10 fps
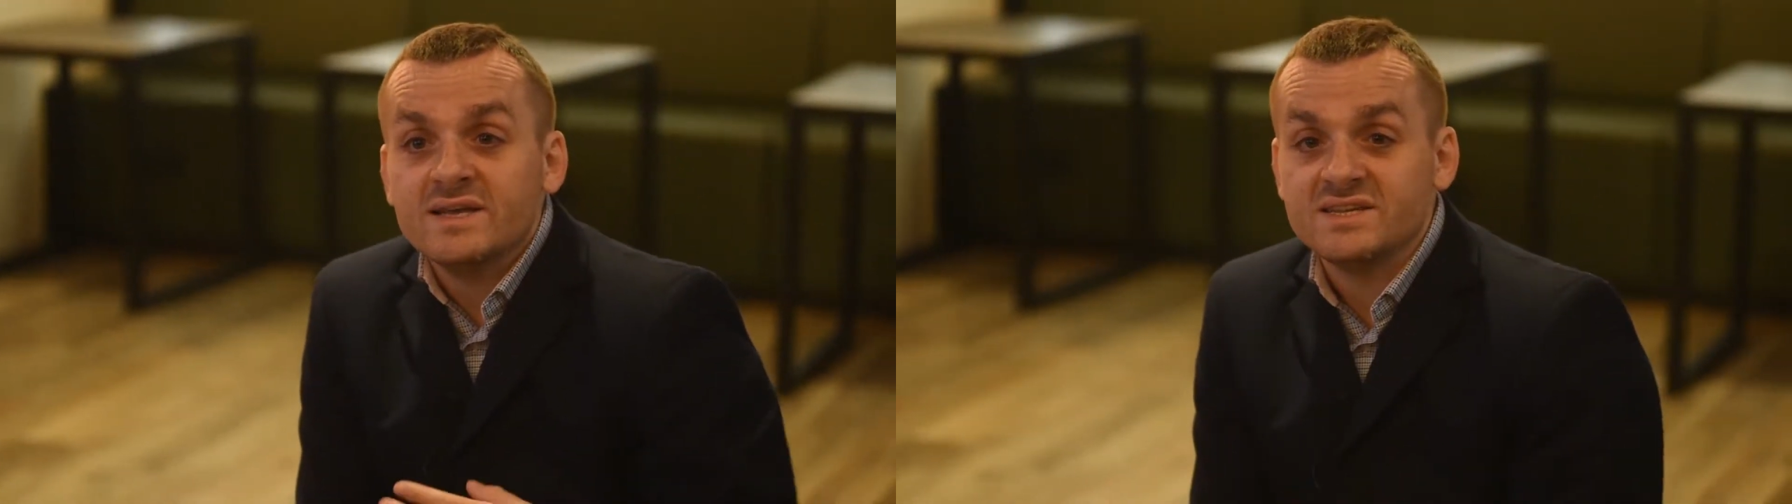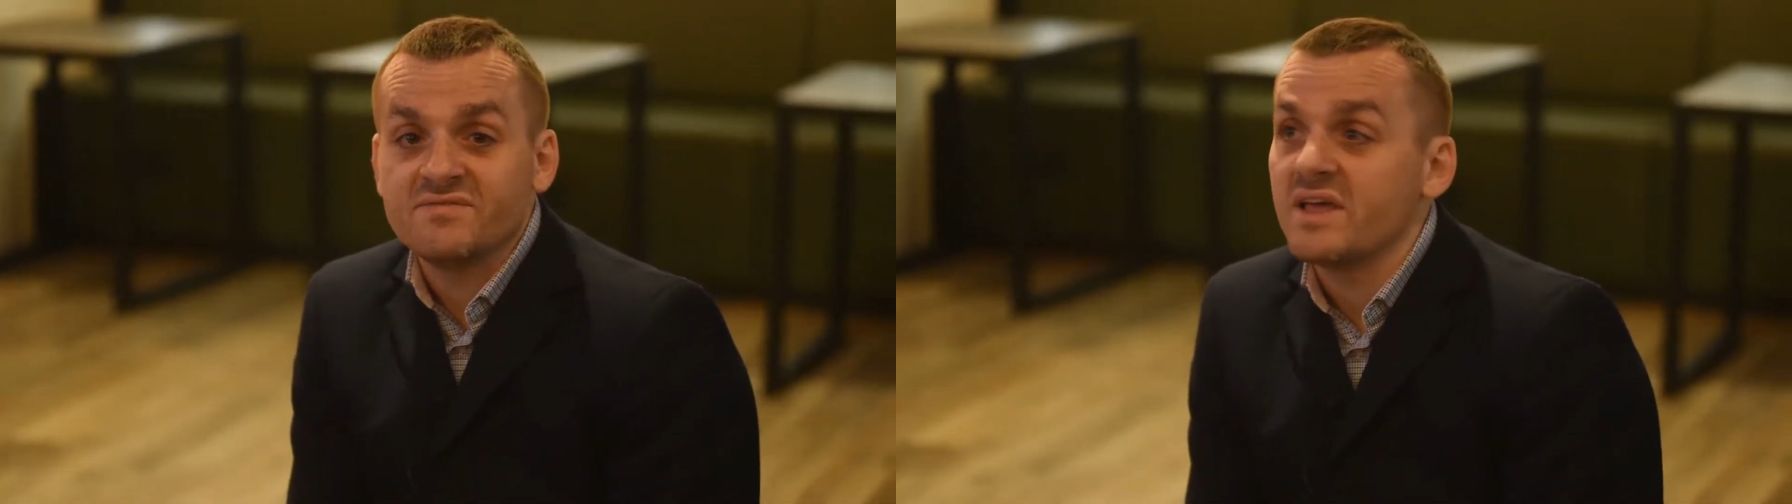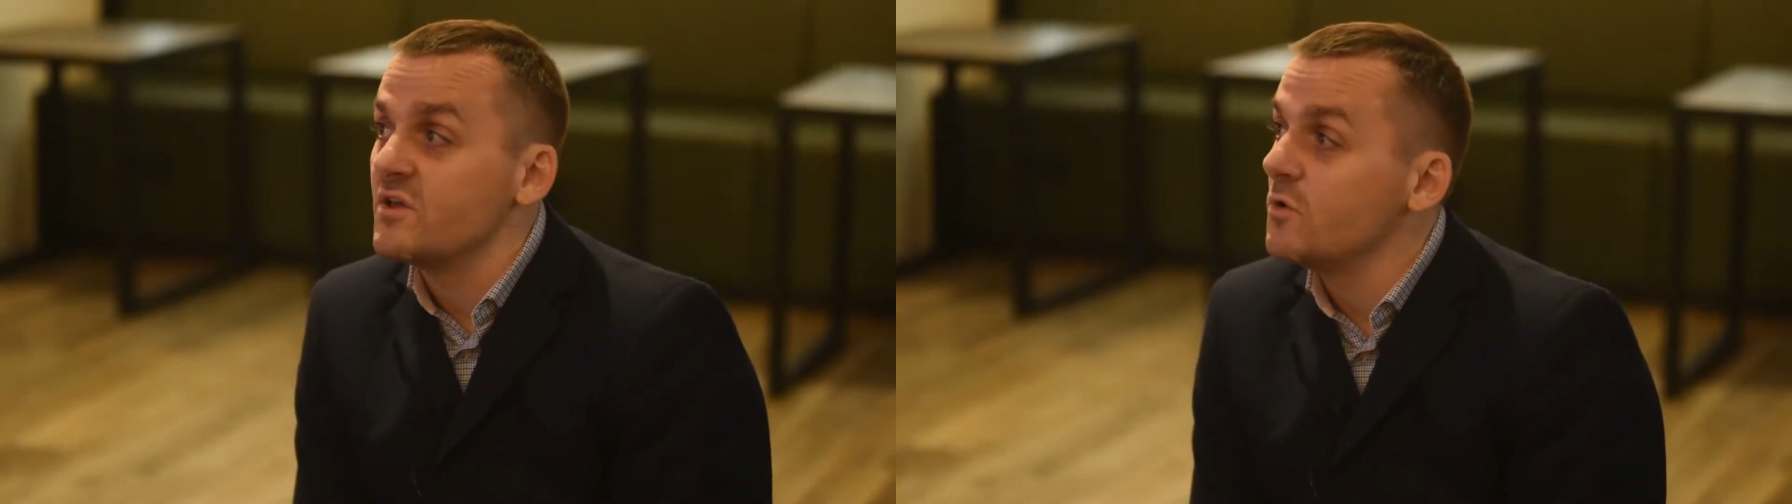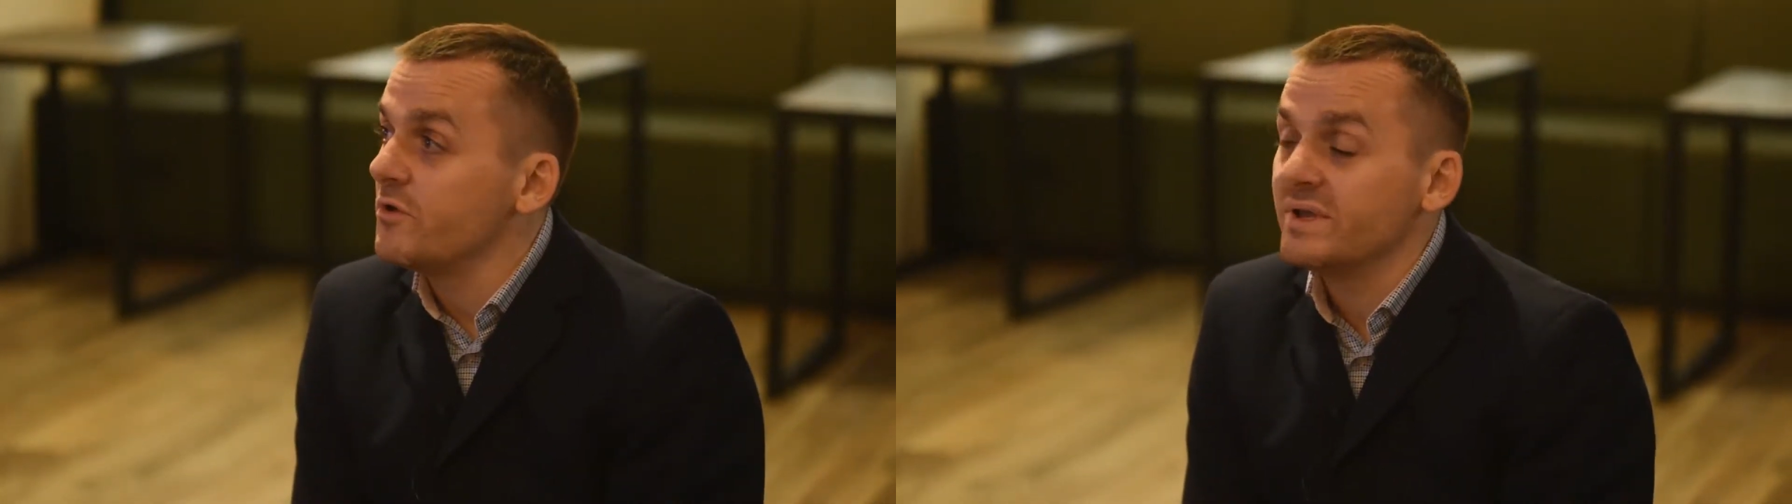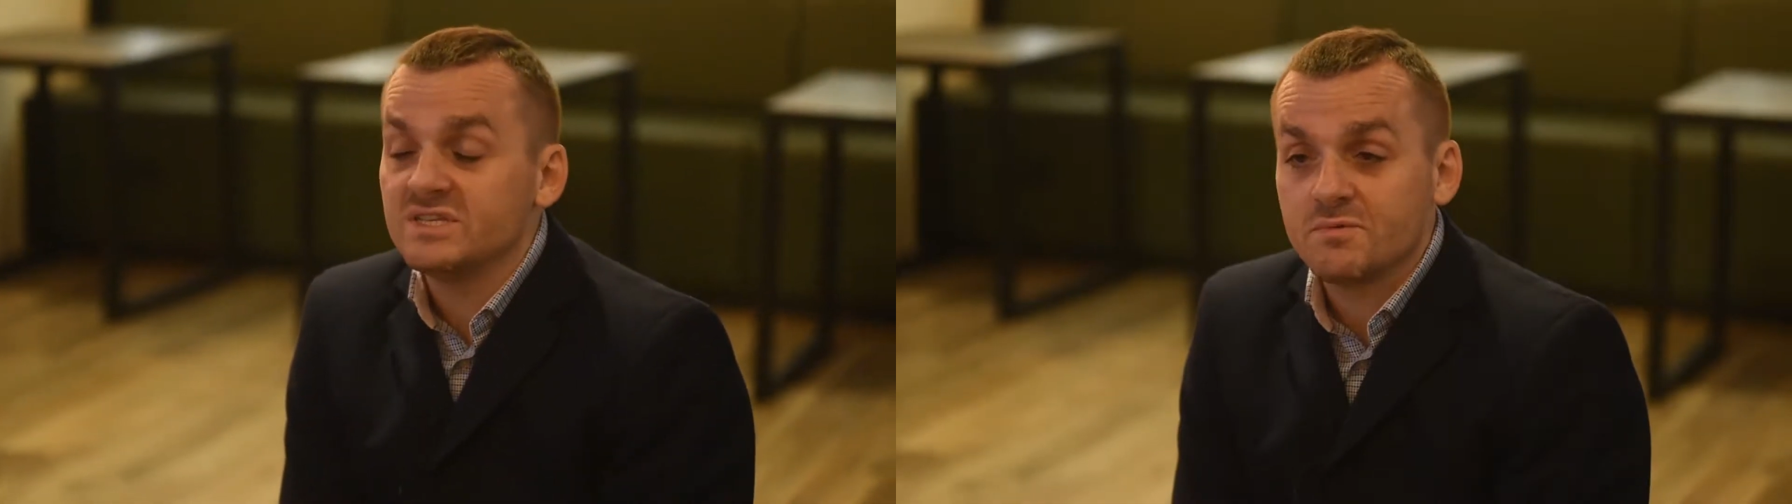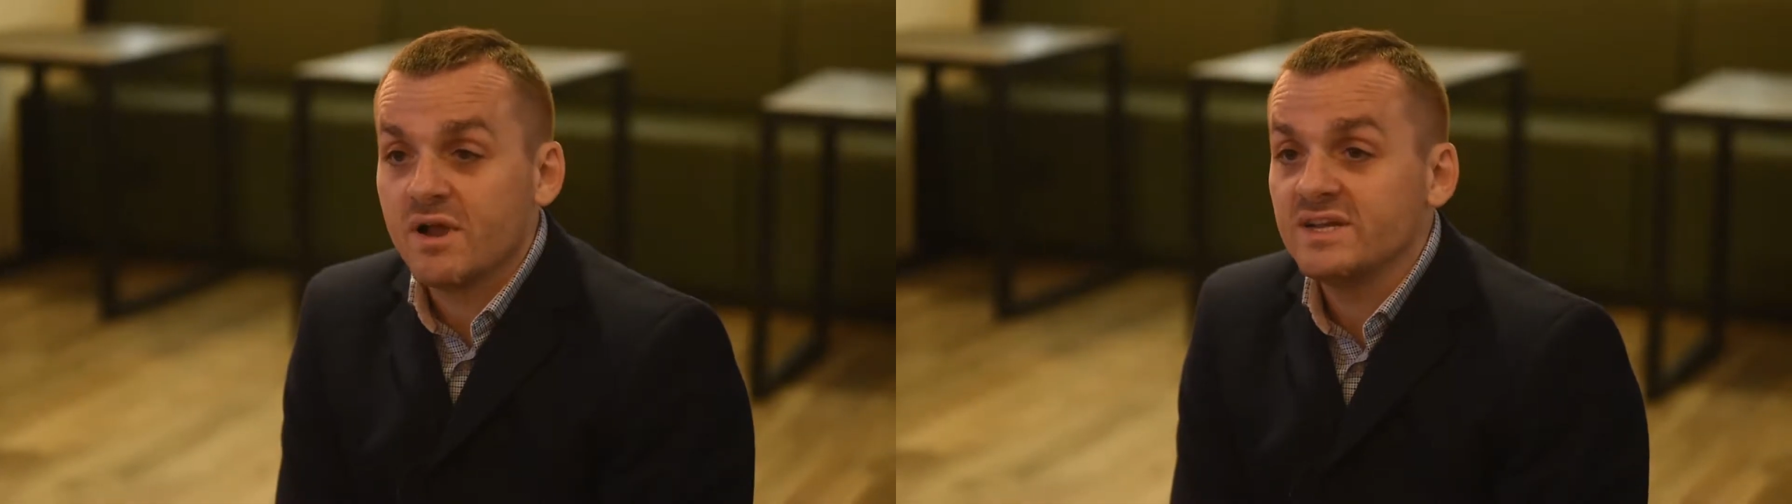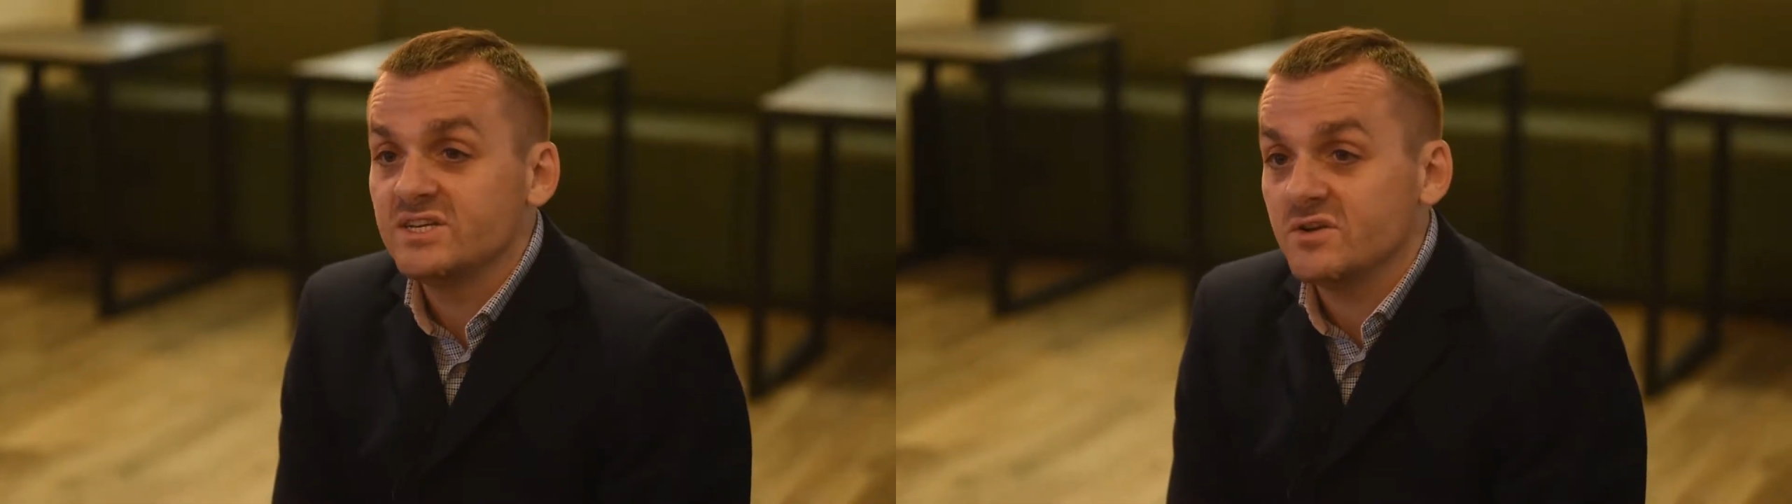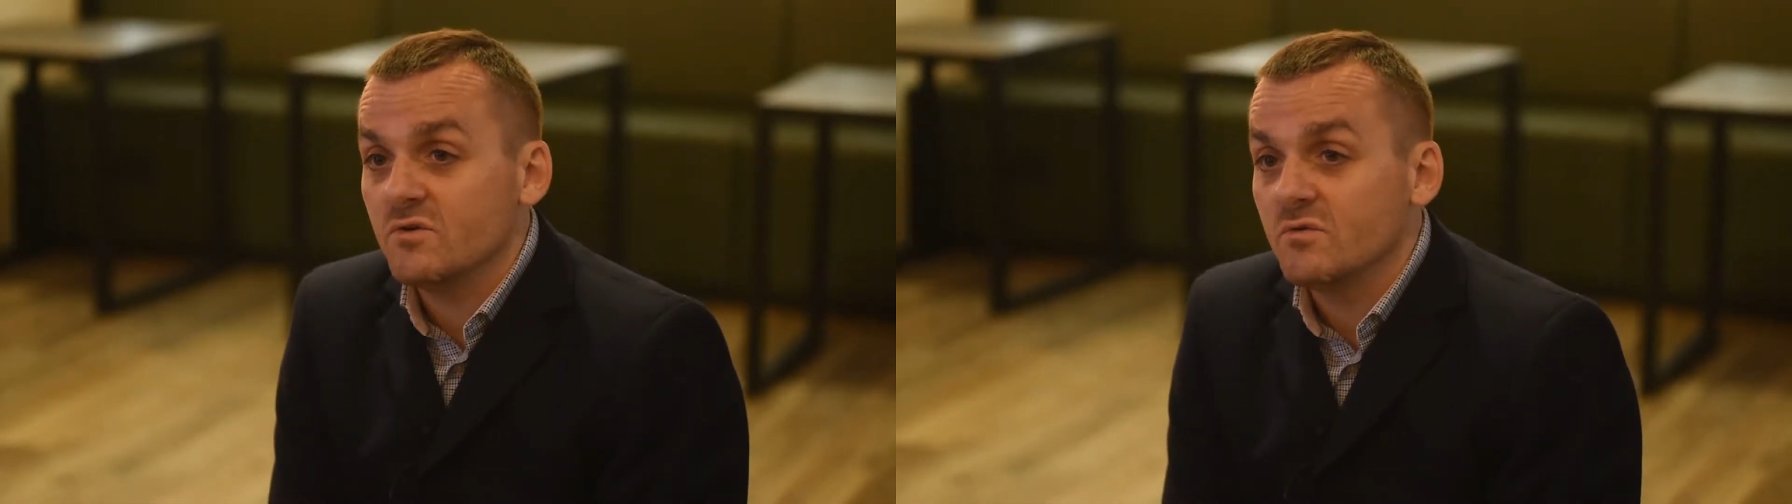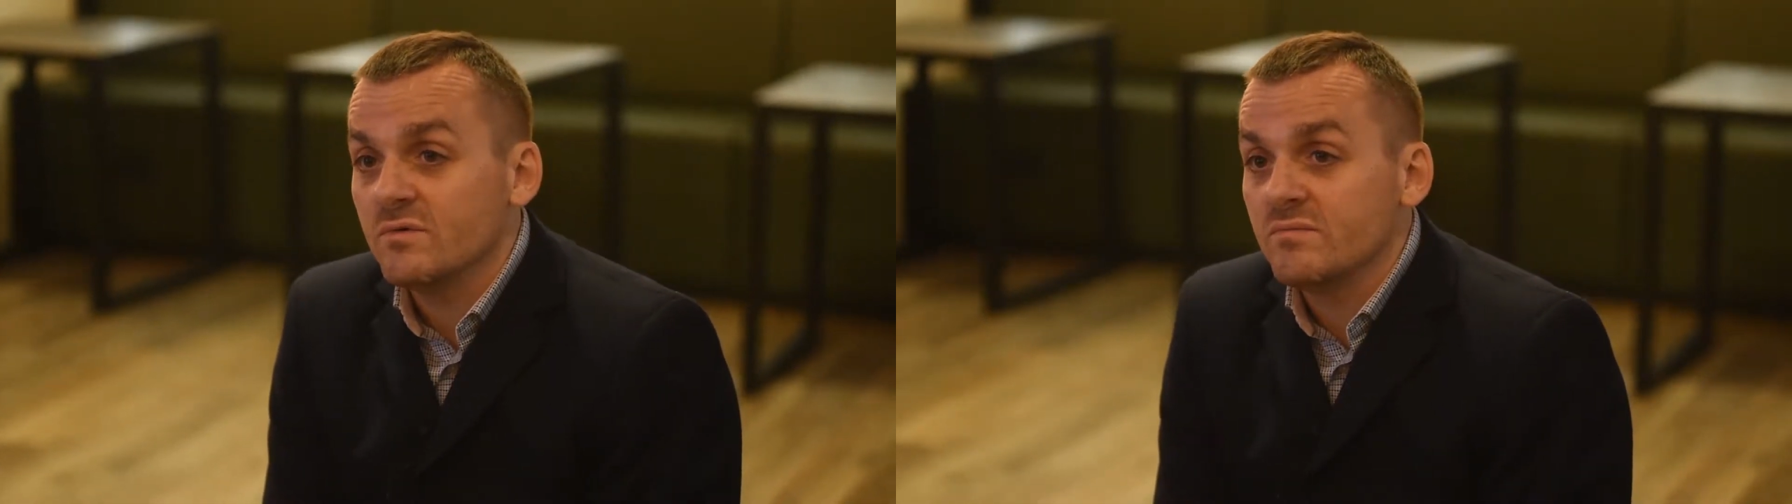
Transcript: as if they call you inspirational.